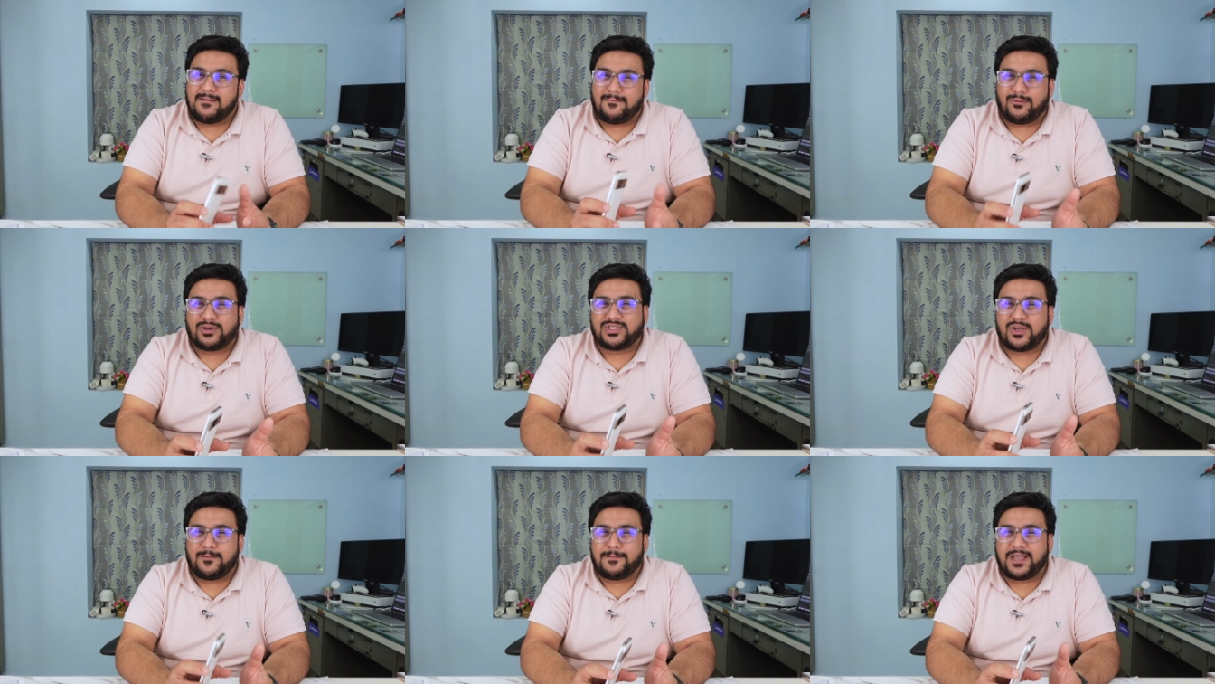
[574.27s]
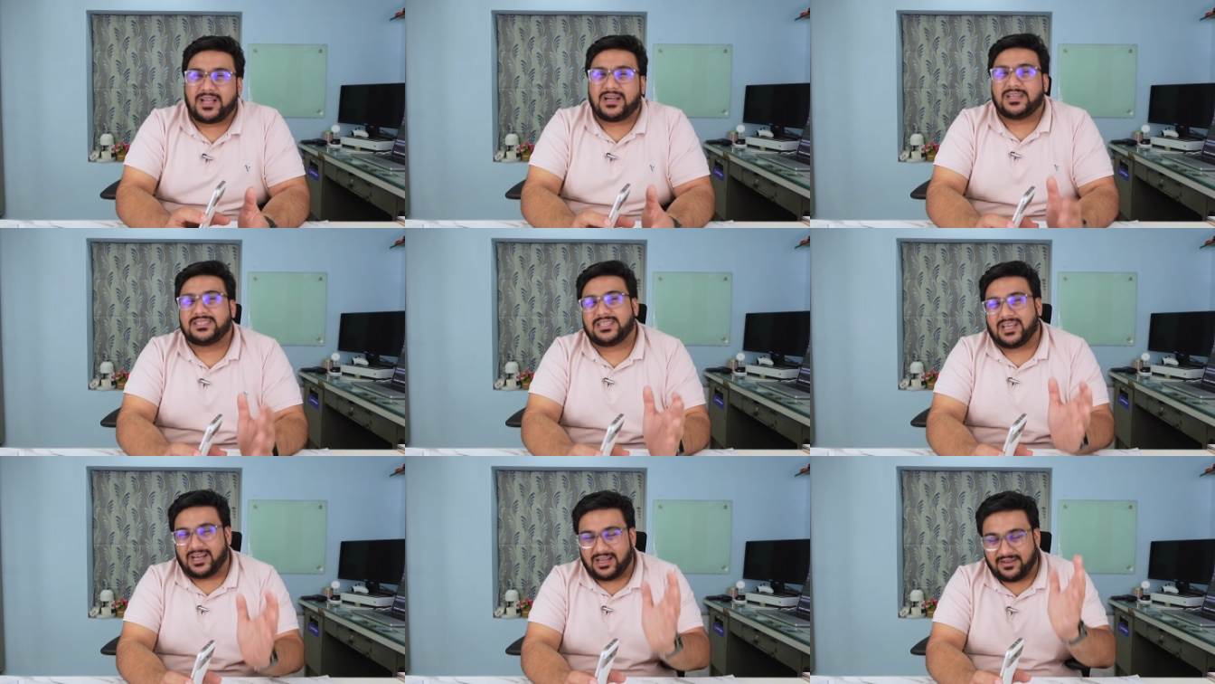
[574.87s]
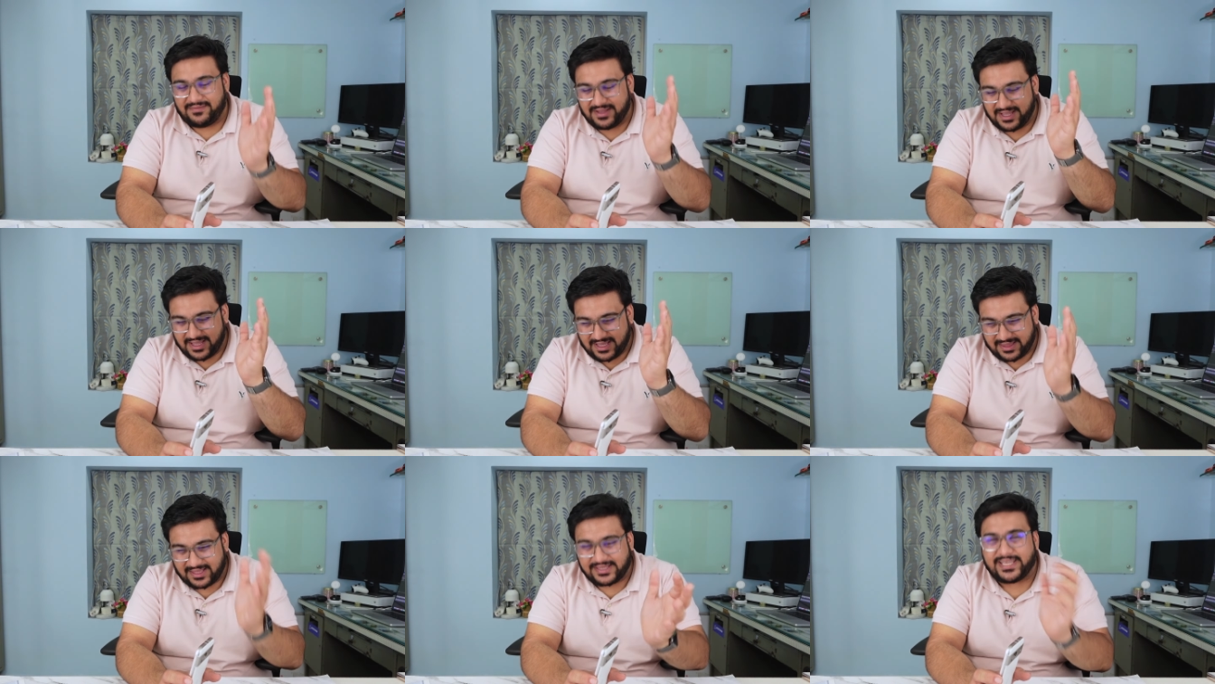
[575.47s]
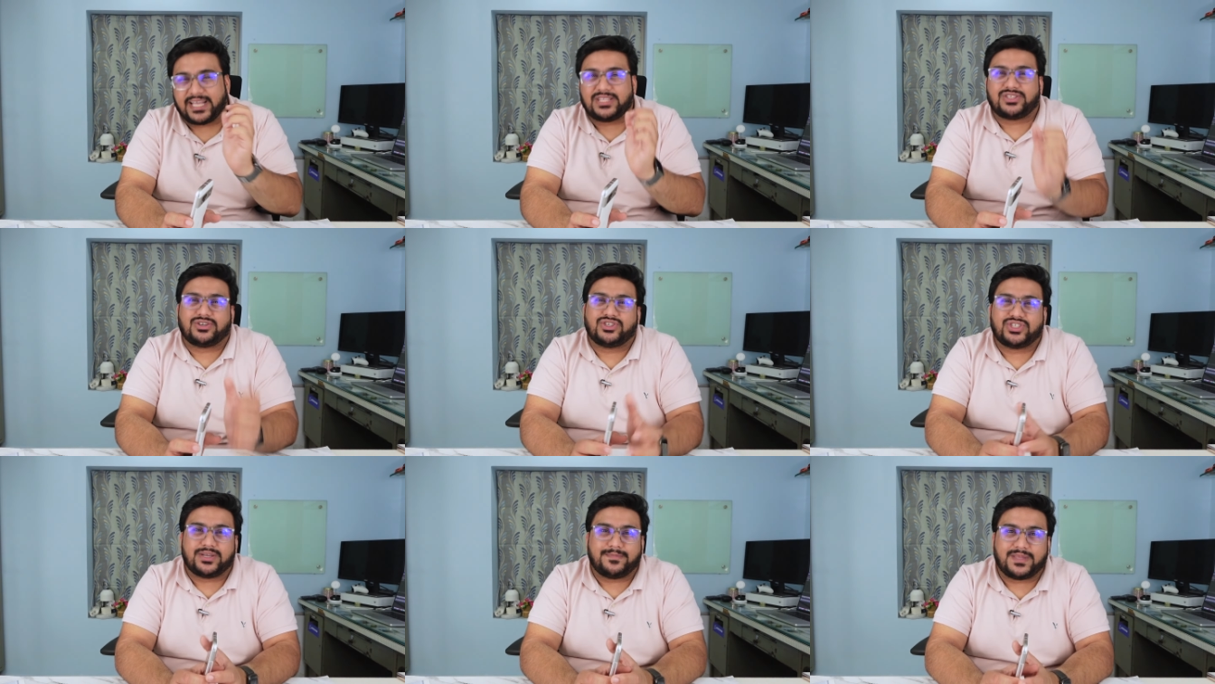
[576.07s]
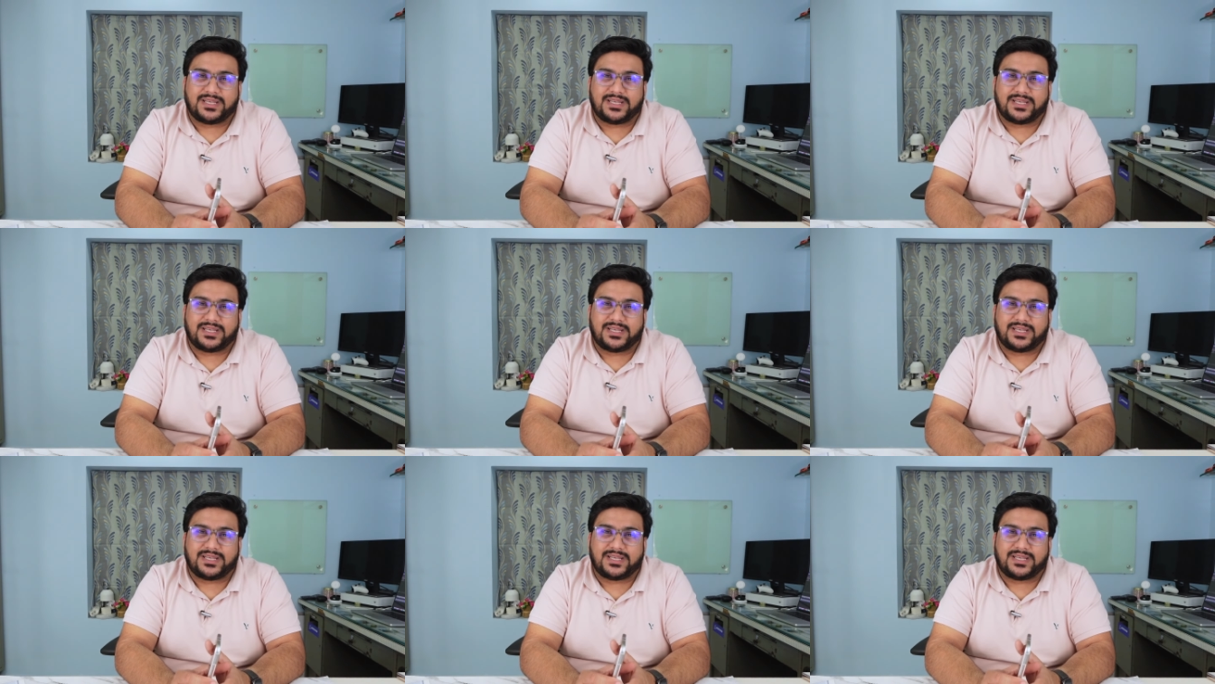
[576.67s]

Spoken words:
More so because of the Tensor chip.